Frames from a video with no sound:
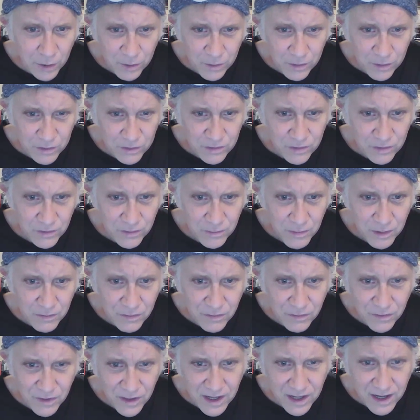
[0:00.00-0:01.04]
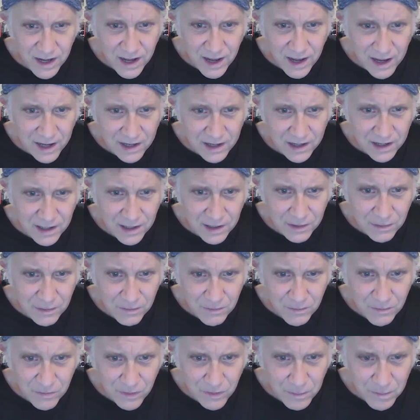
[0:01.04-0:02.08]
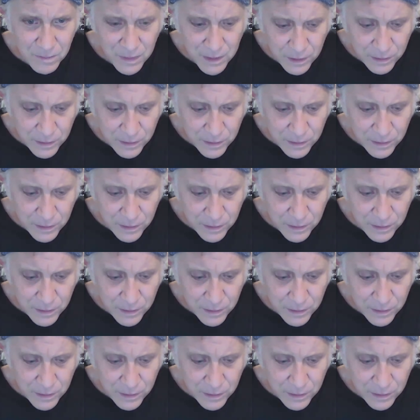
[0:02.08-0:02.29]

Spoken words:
mercs from the VA and